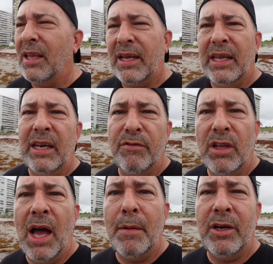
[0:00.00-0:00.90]
like an
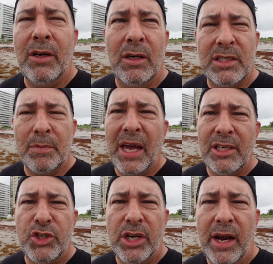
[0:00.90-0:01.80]
intervalometer or some kind
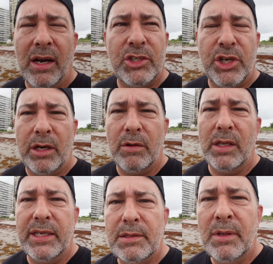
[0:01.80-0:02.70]
of generic shutter
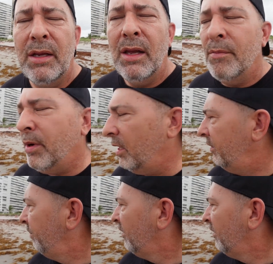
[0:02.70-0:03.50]
release button